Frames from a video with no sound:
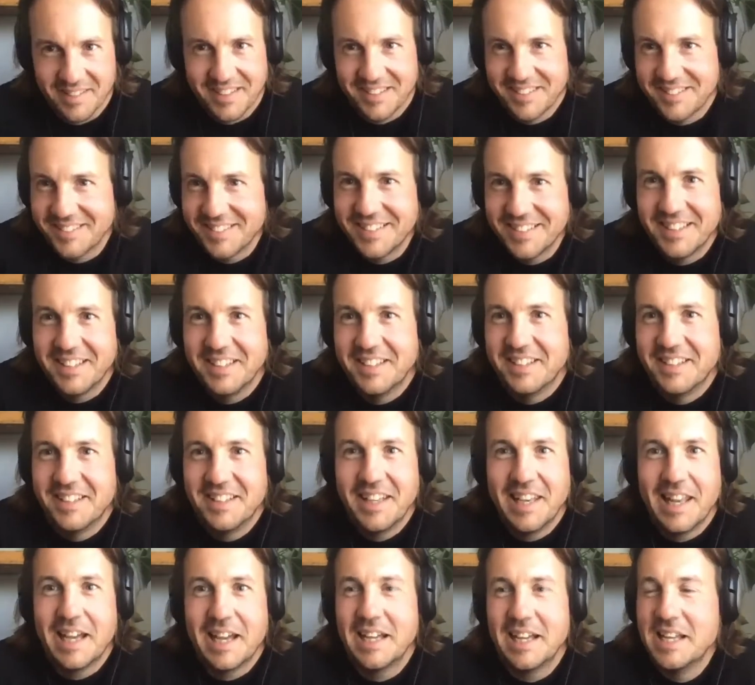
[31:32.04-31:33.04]
uh,
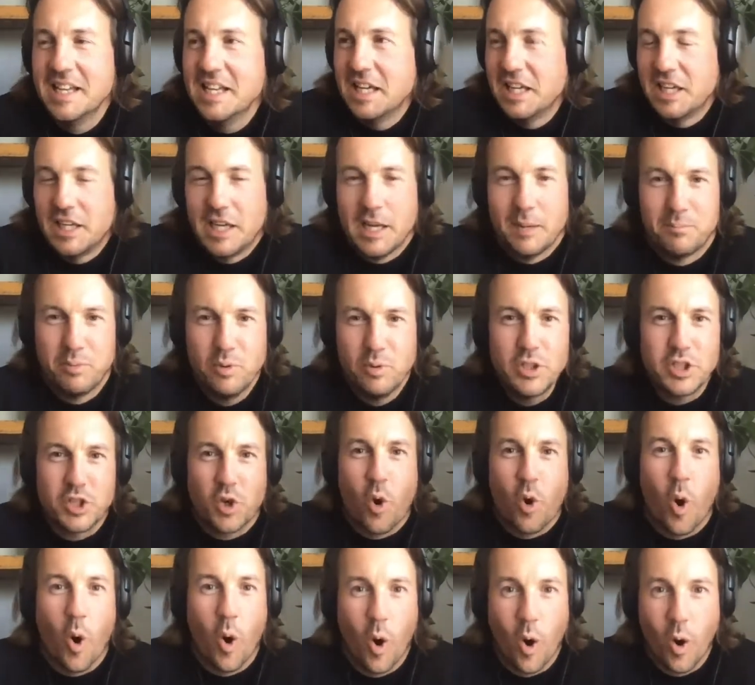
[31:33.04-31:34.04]
la La La de
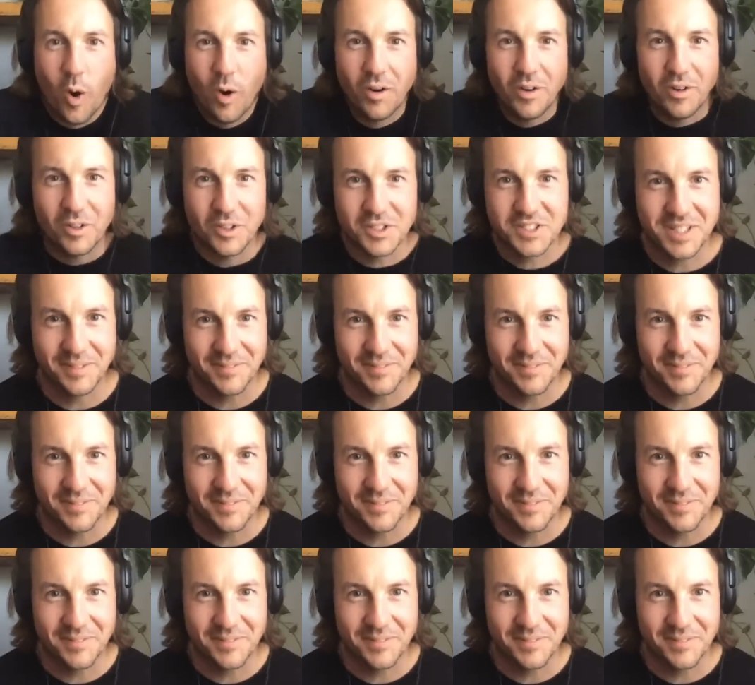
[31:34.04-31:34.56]
Croix or